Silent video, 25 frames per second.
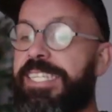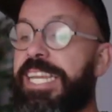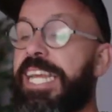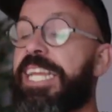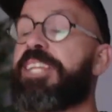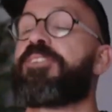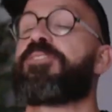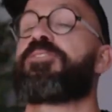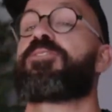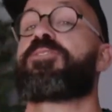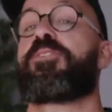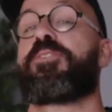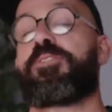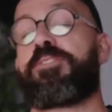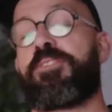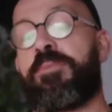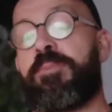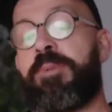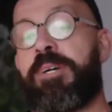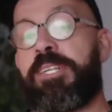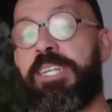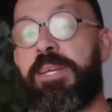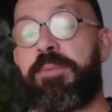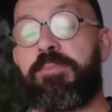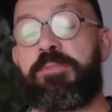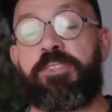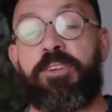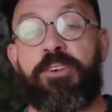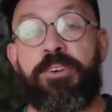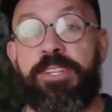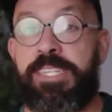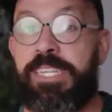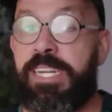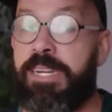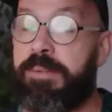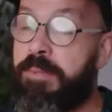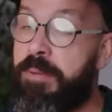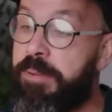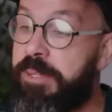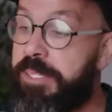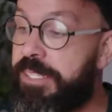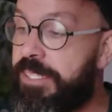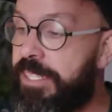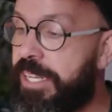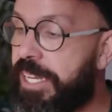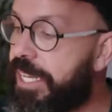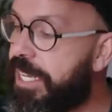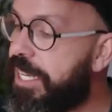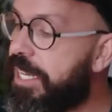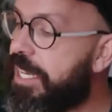Thank you so much. I'm sorry that I'm a bit
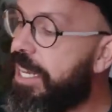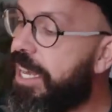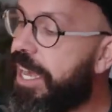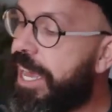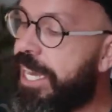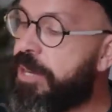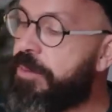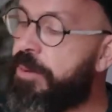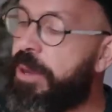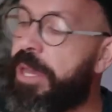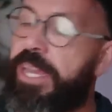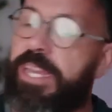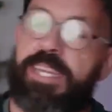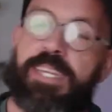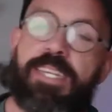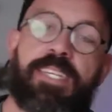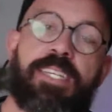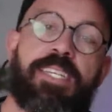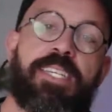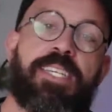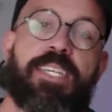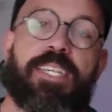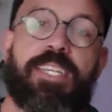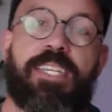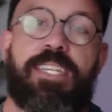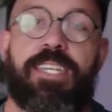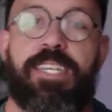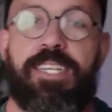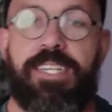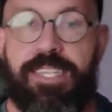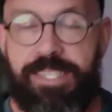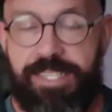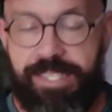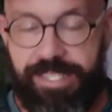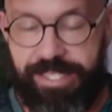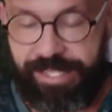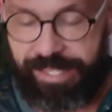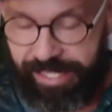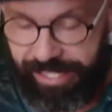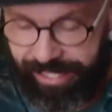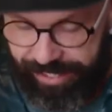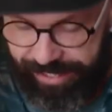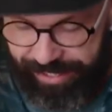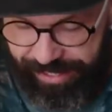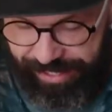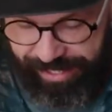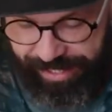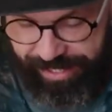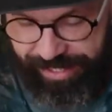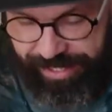sick. Anyway,
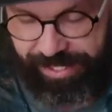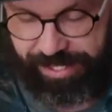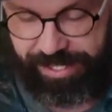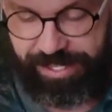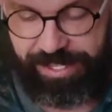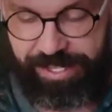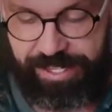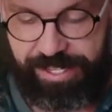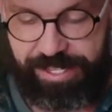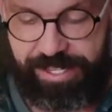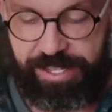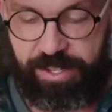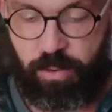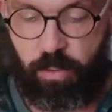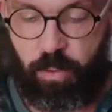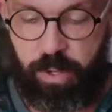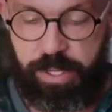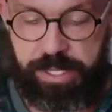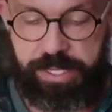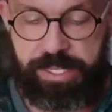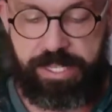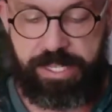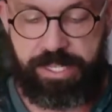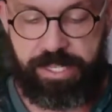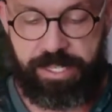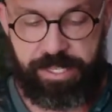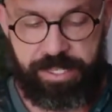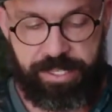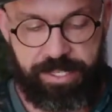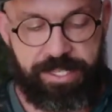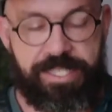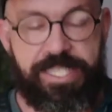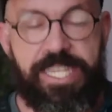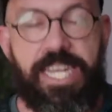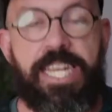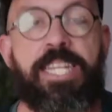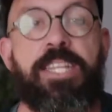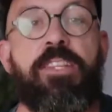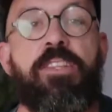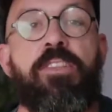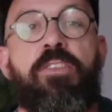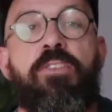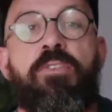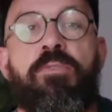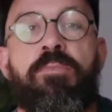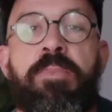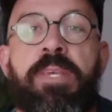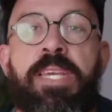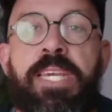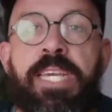this was sent
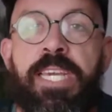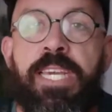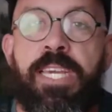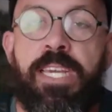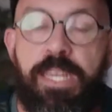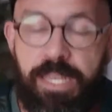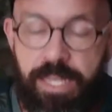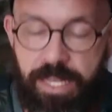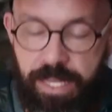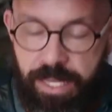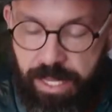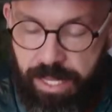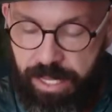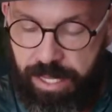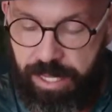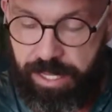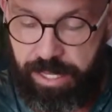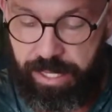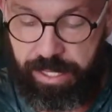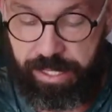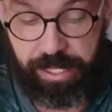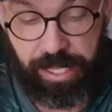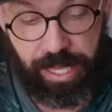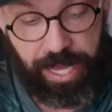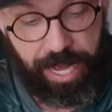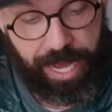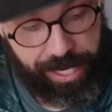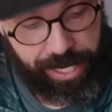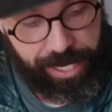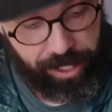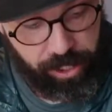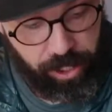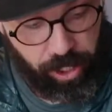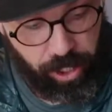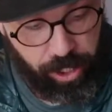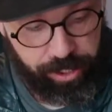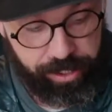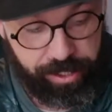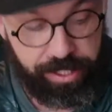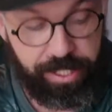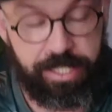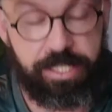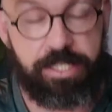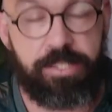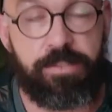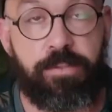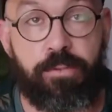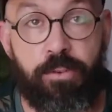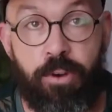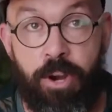to me. I got
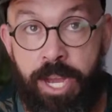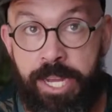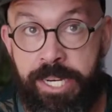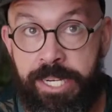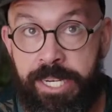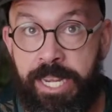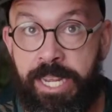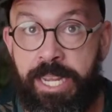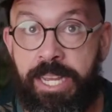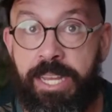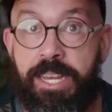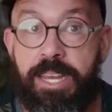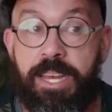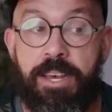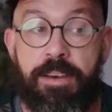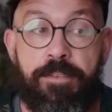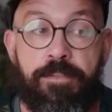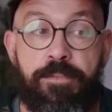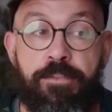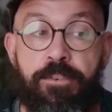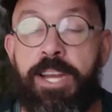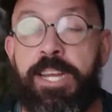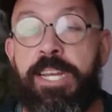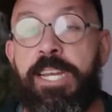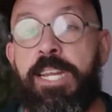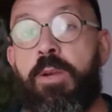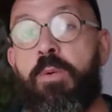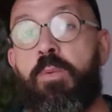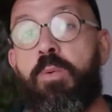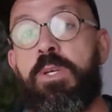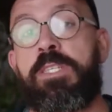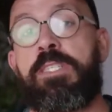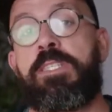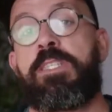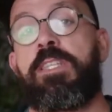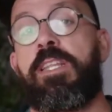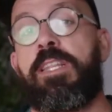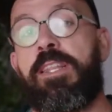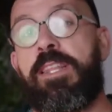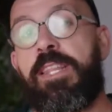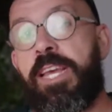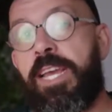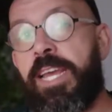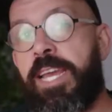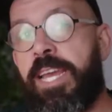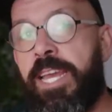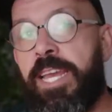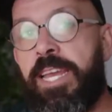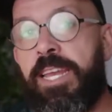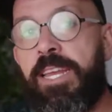this Friday. Friday was the
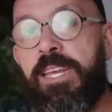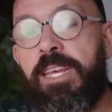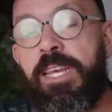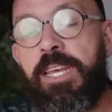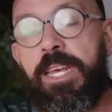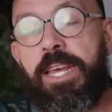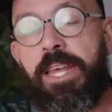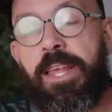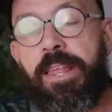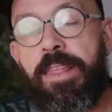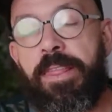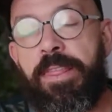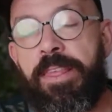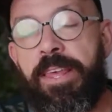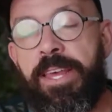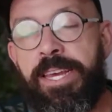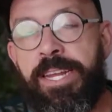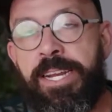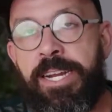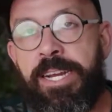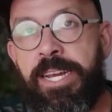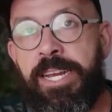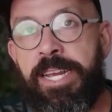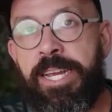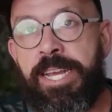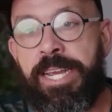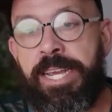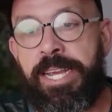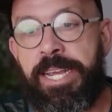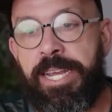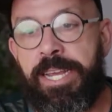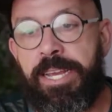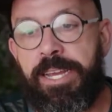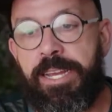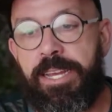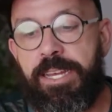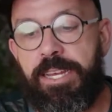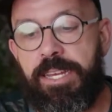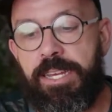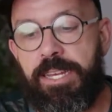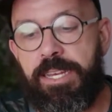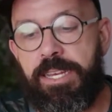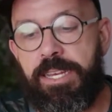day that I